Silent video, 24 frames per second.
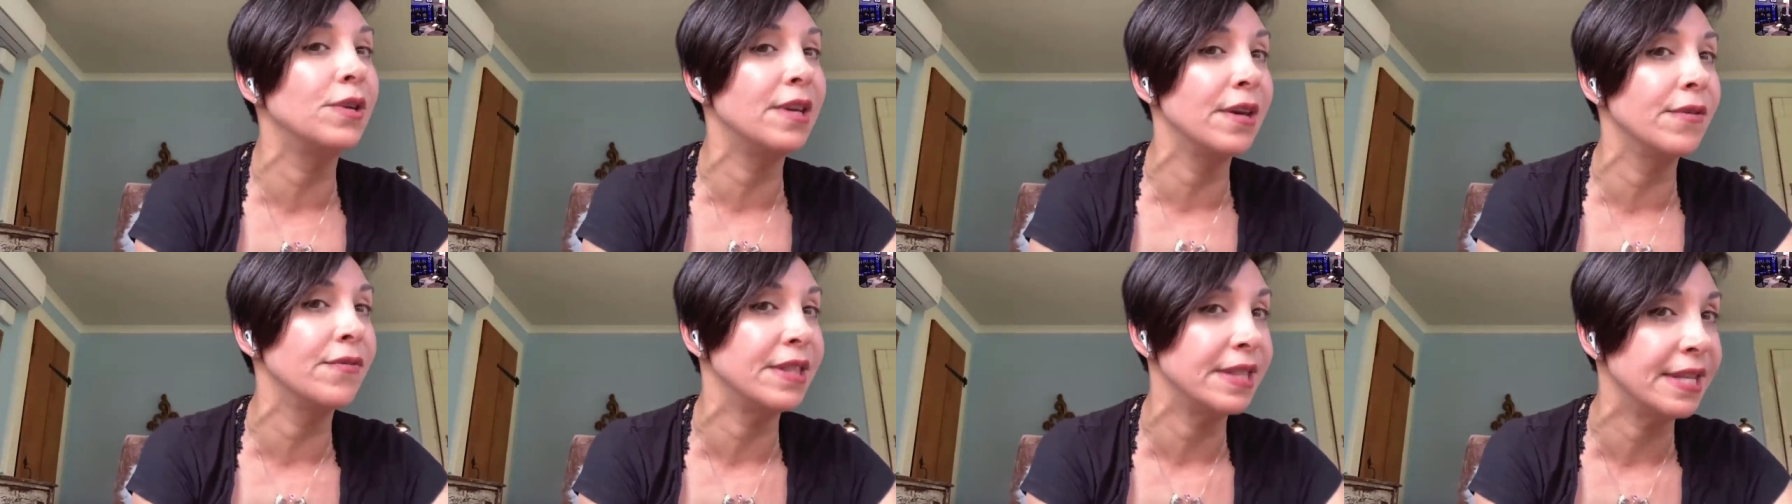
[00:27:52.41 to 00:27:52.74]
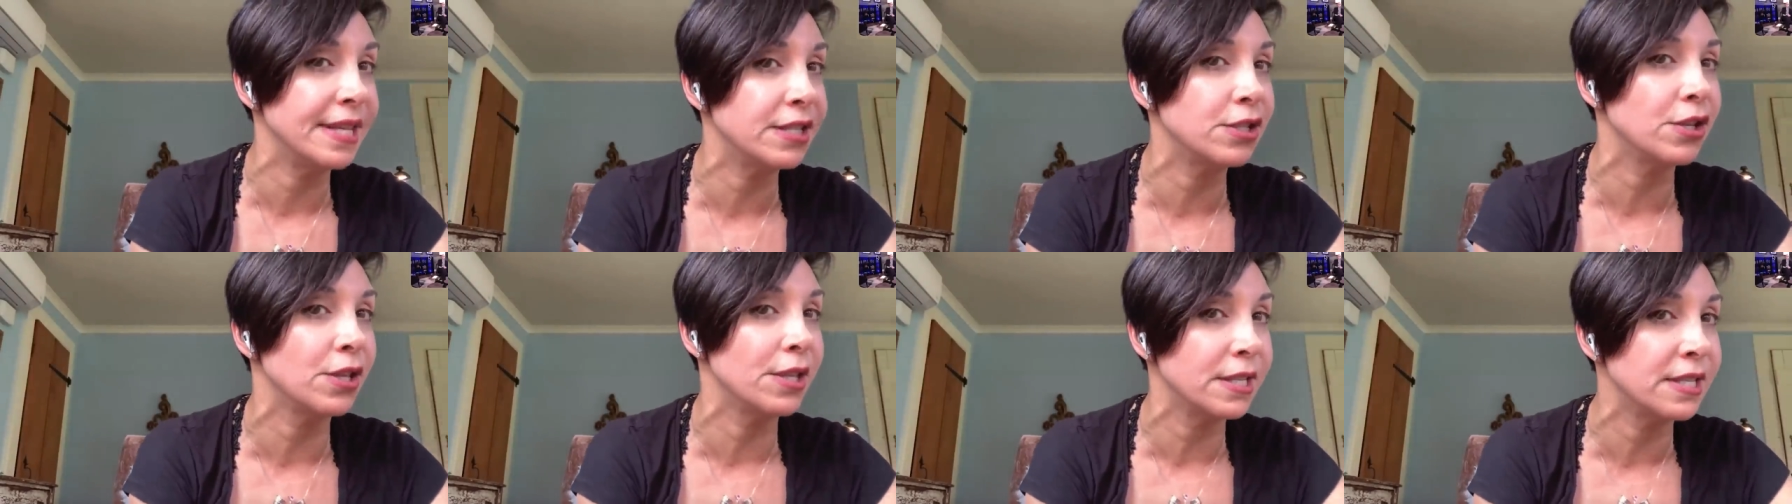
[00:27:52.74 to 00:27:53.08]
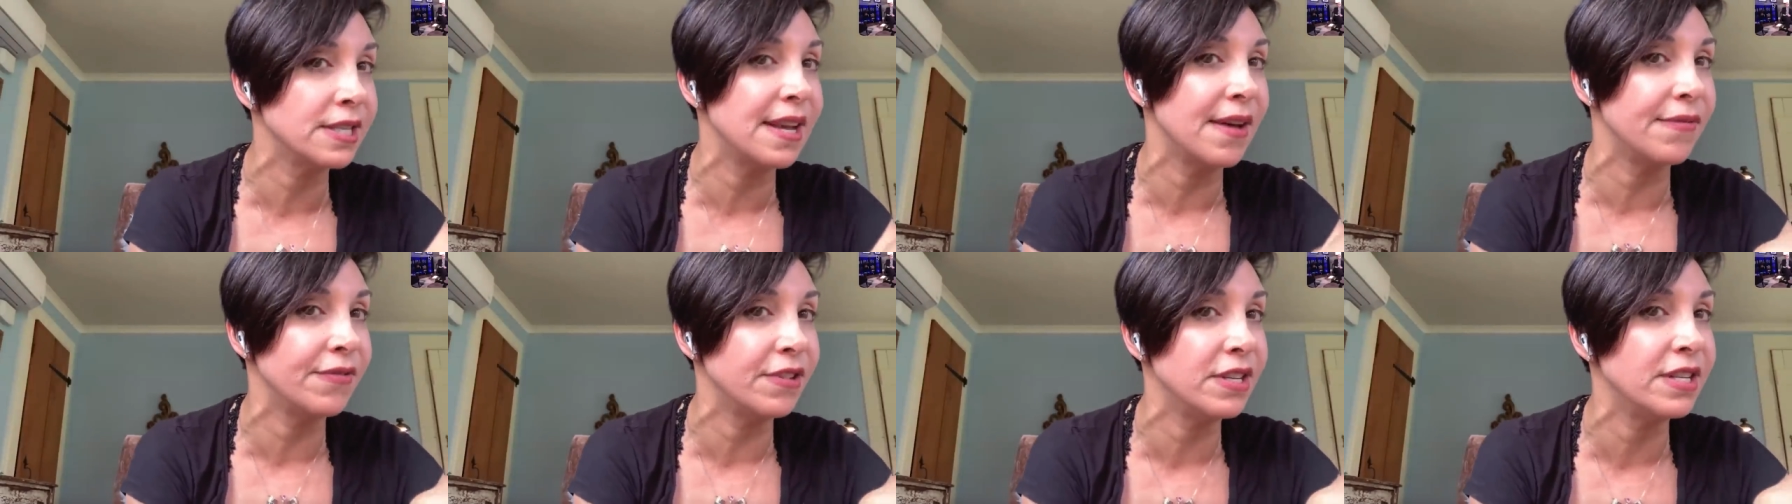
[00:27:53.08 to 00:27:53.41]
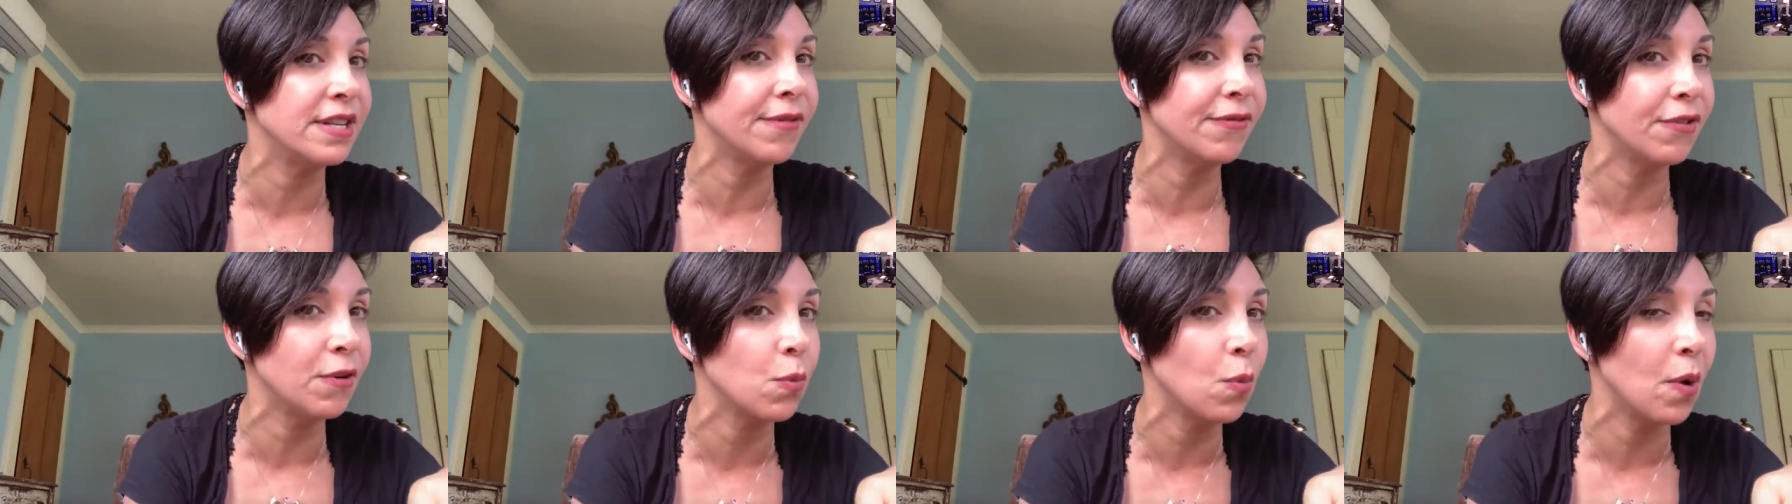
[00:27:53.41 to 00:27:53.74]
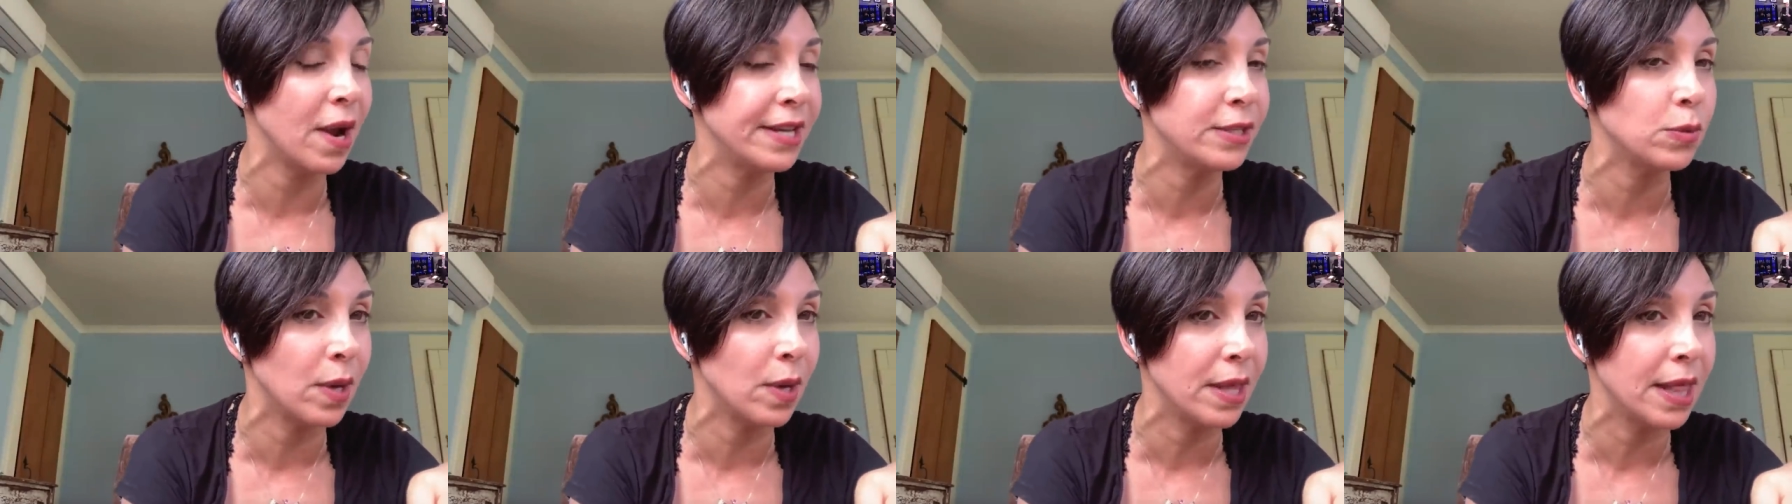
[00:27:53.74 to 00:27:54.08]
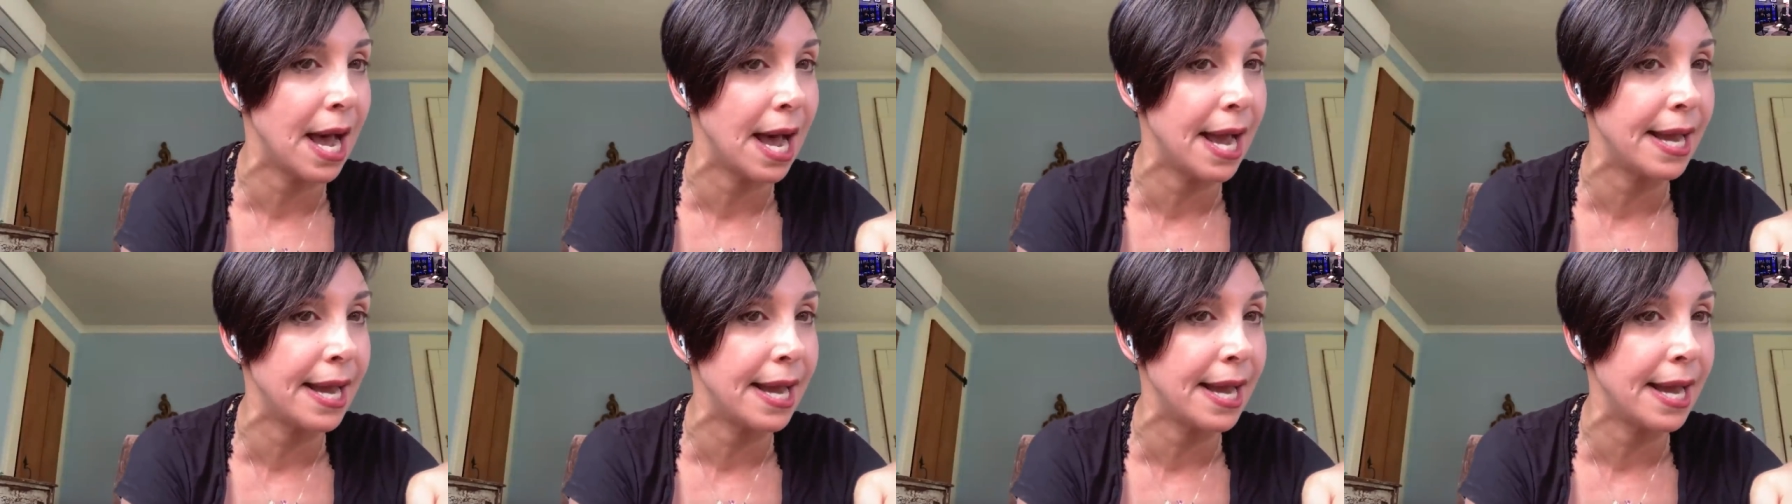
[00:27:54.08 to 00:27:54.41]
given these are the seven different ways we
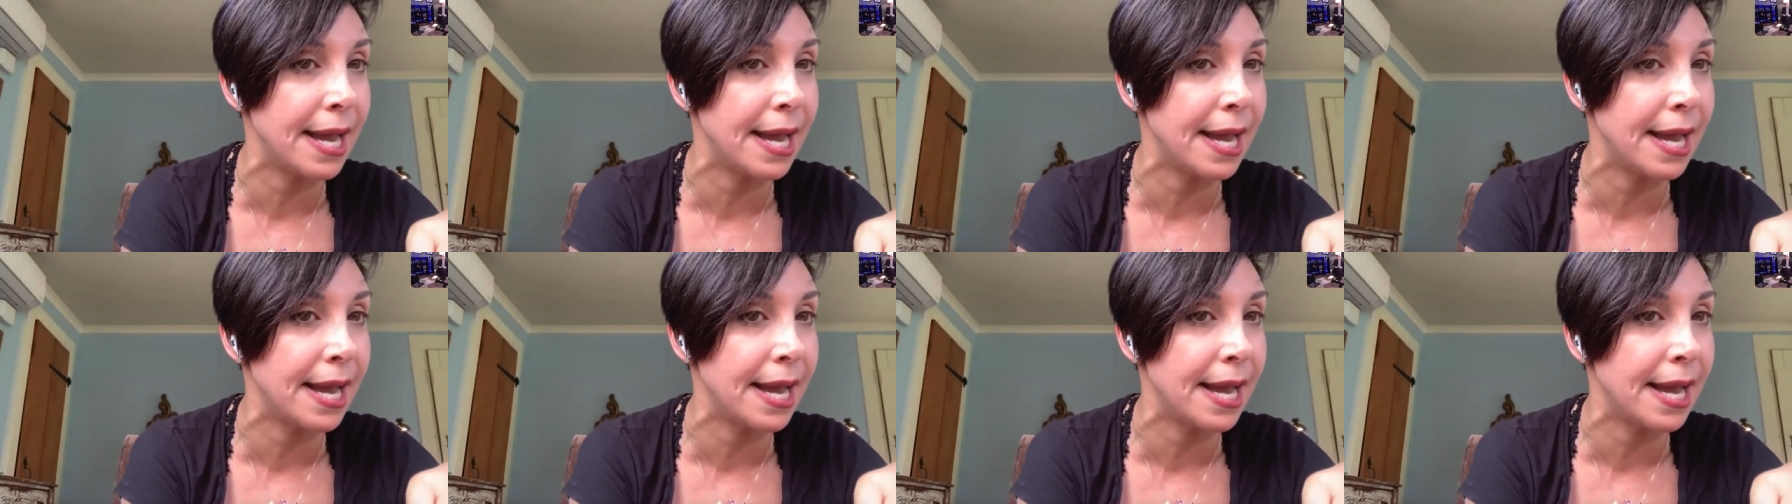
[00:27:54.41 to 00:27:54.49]
lie.